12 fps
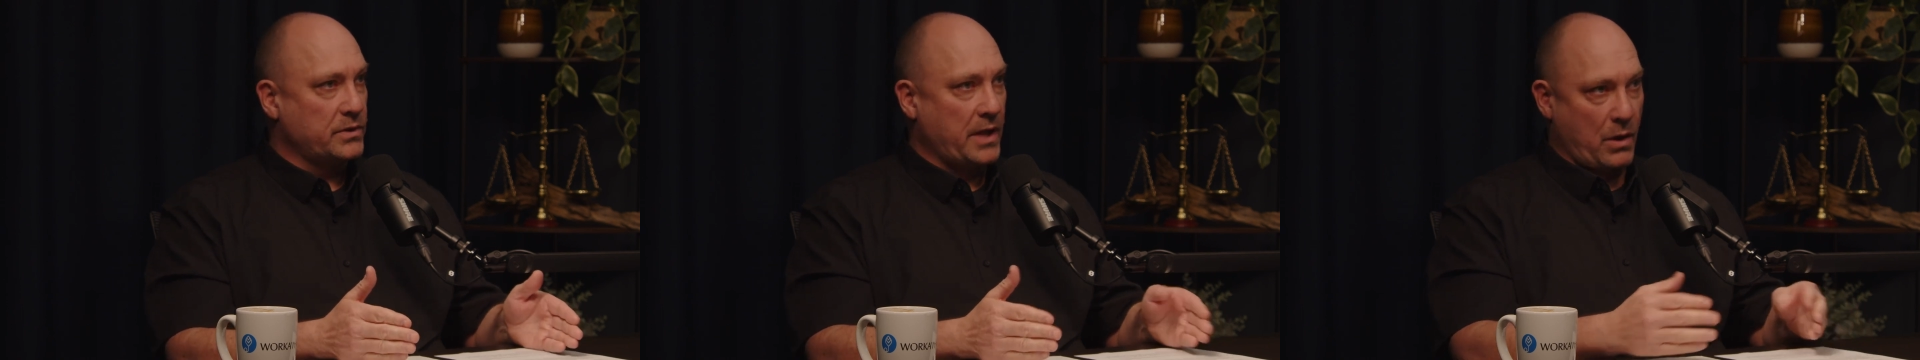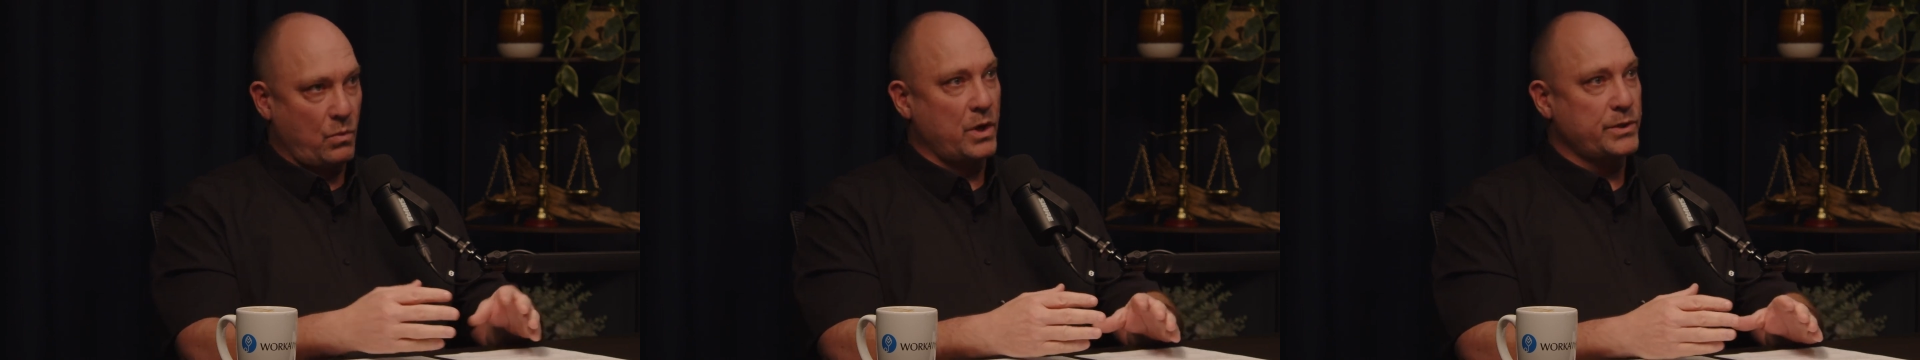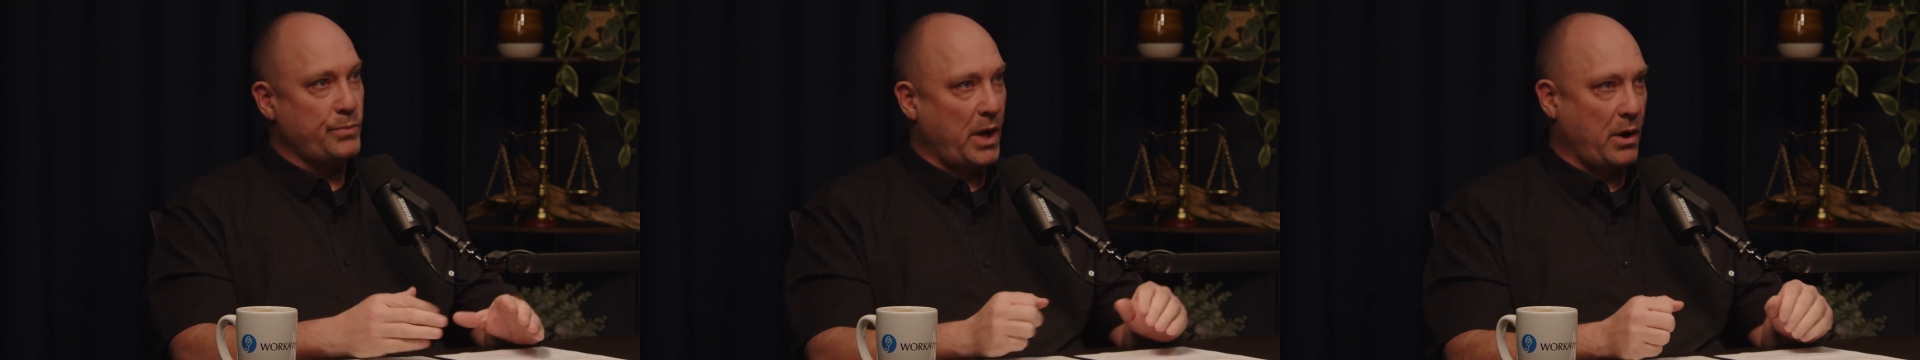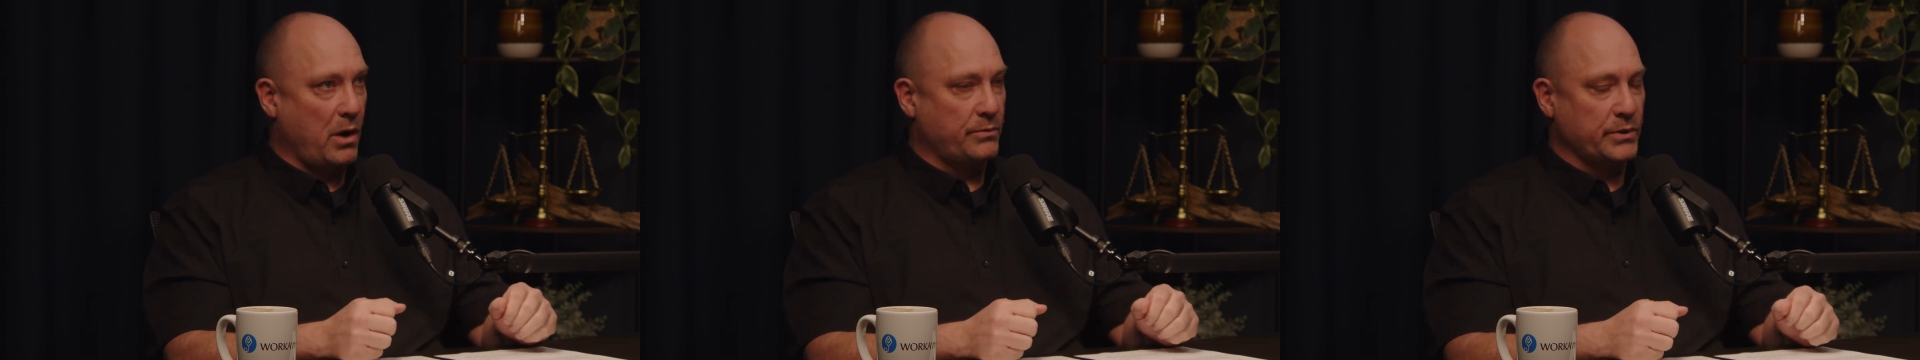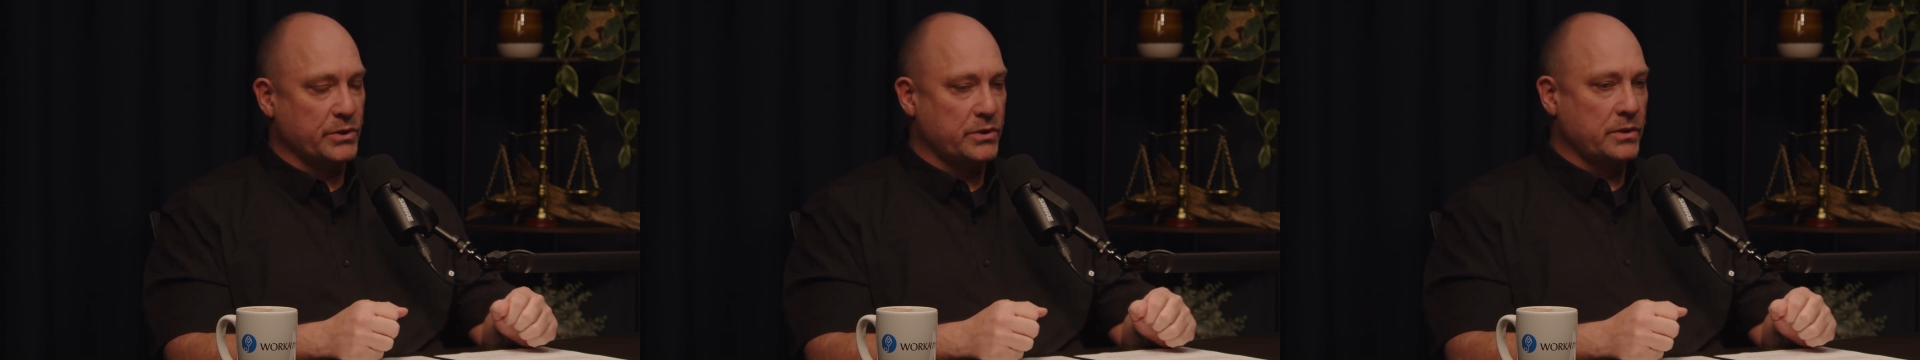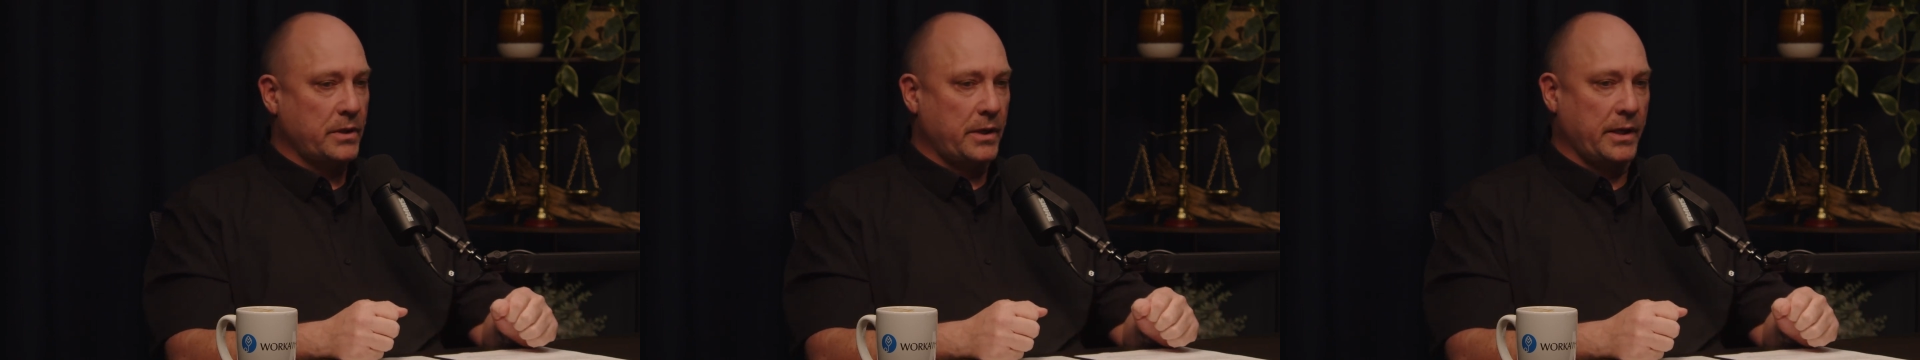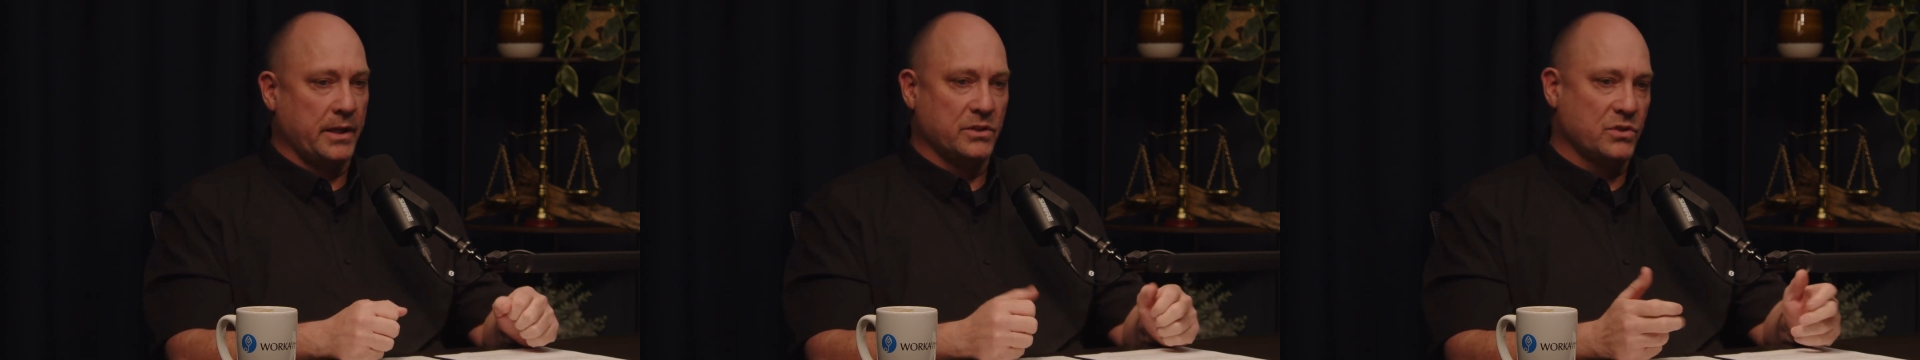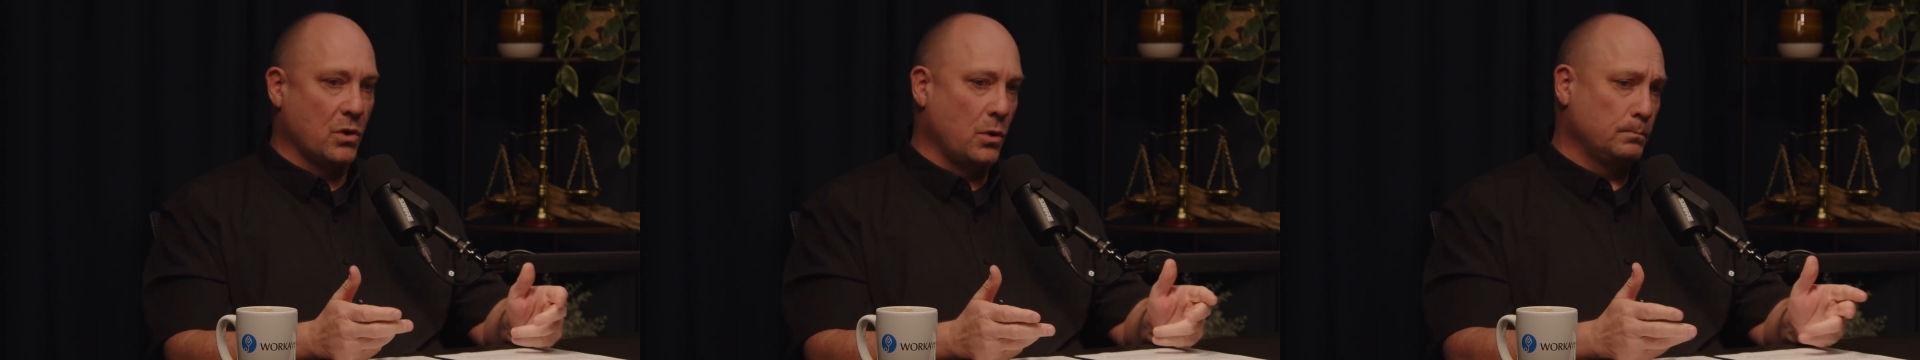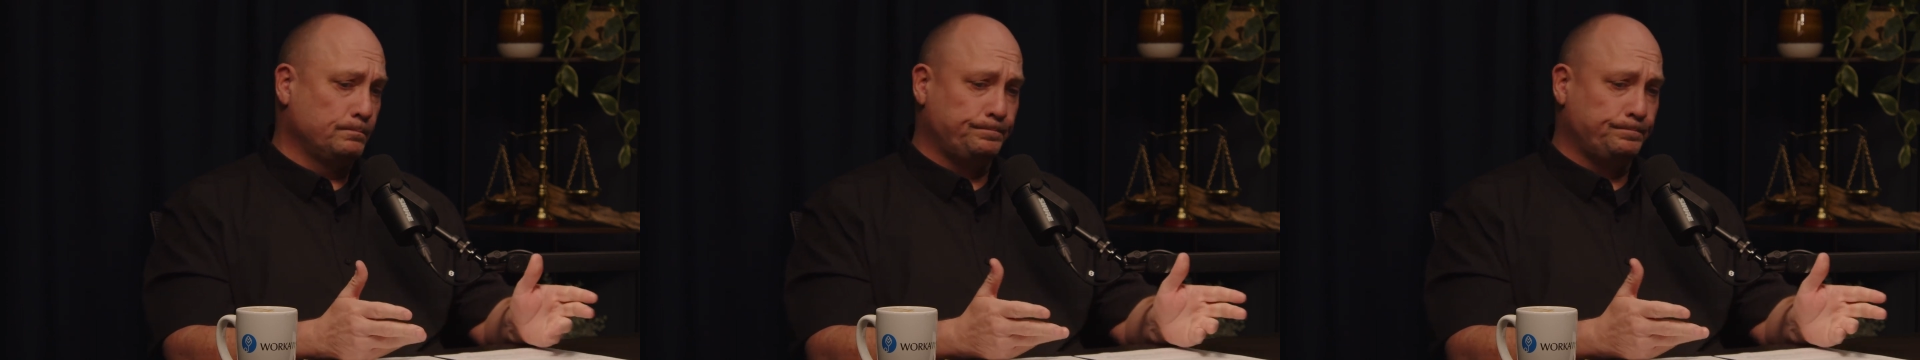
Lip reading: That was my office. And so